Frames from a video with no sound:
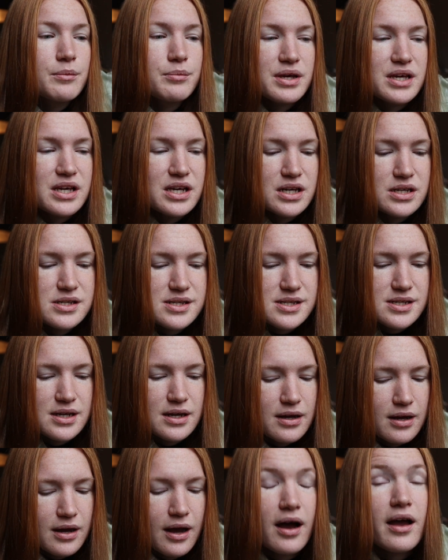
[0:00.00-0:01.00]
because
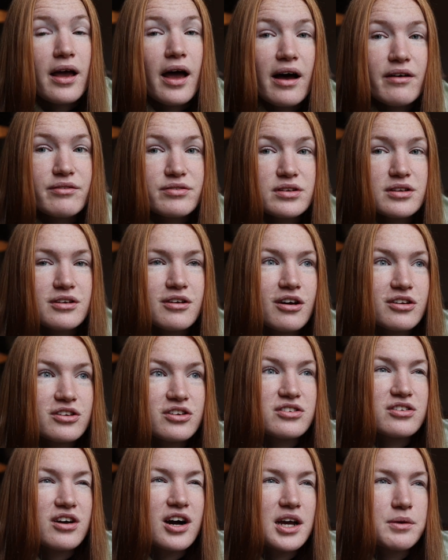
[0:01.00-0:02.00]
I haven't got
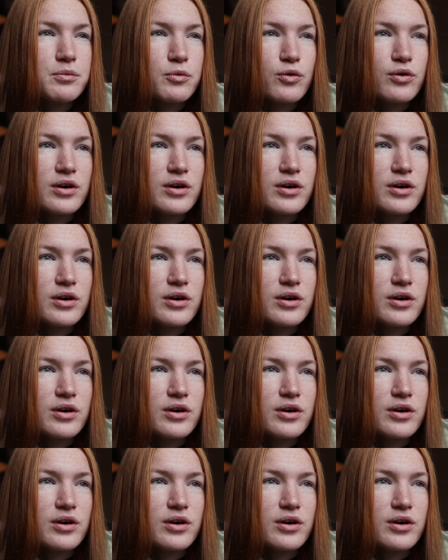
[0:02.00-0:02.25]
the time,